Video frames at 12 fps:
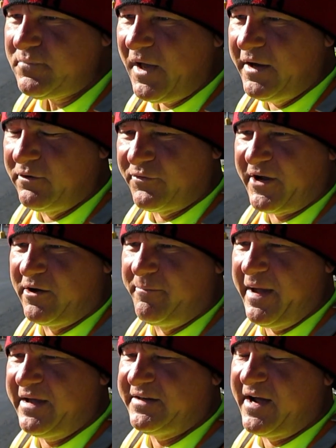I don't think I'll
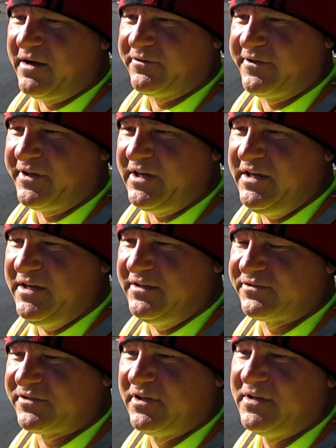make it down to the
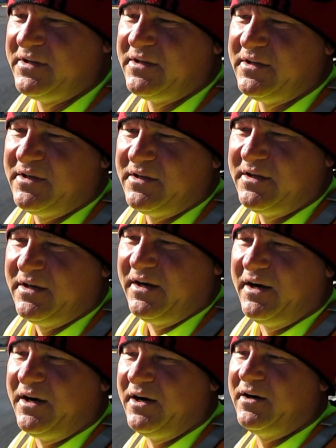Keys
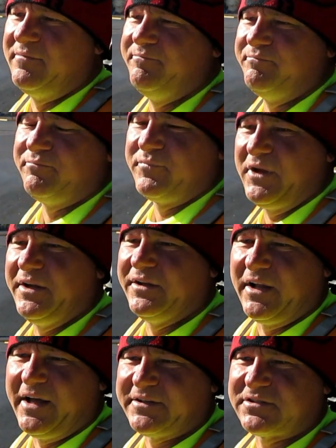
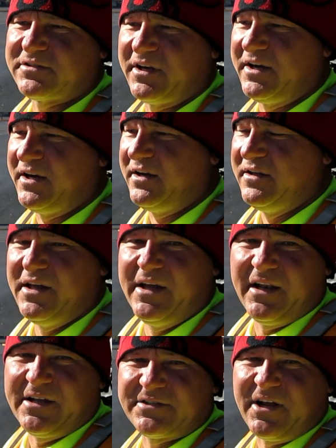unless.
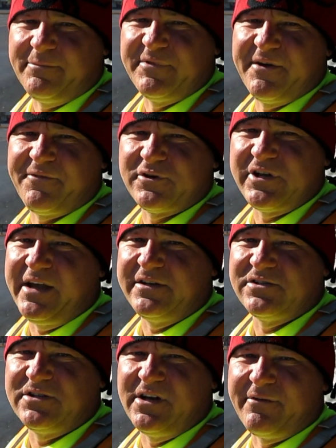Plus, something different
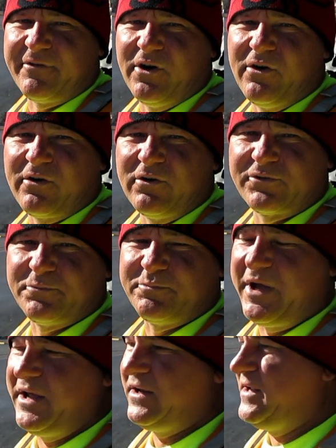changes. You never know. It goes
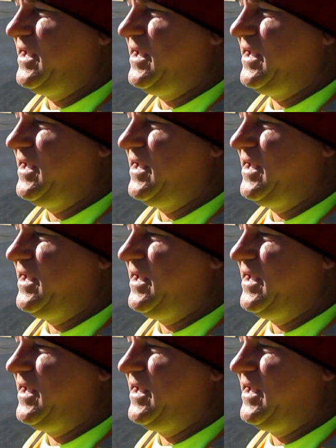from day to